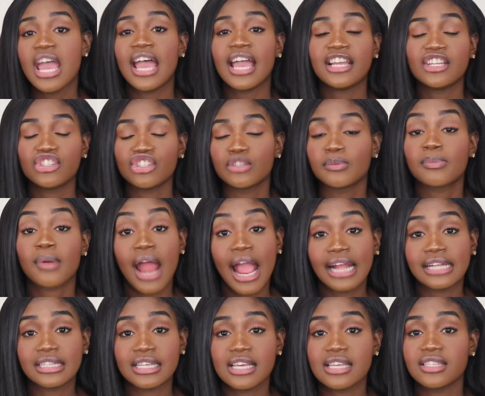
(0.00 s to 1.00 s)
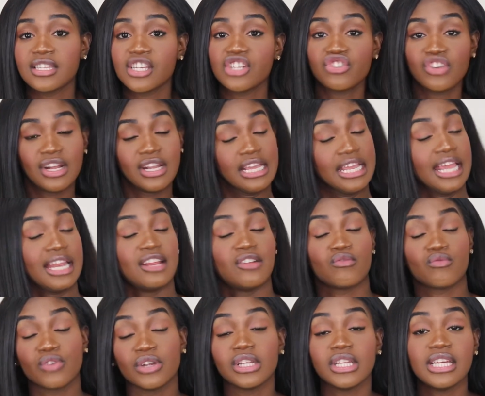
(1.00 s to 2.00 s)
and just practice and try to get it
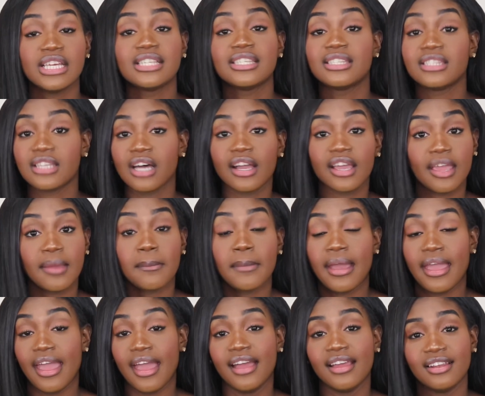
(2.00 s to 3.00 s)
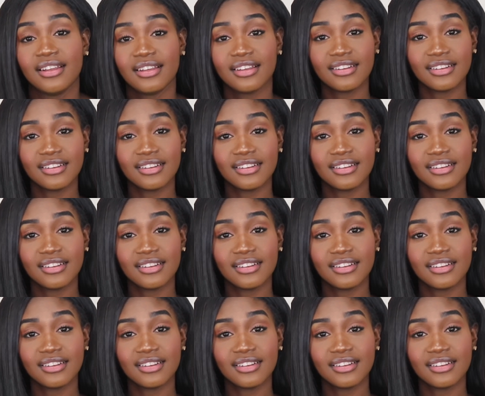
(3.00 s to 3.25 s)
really stuck in my head.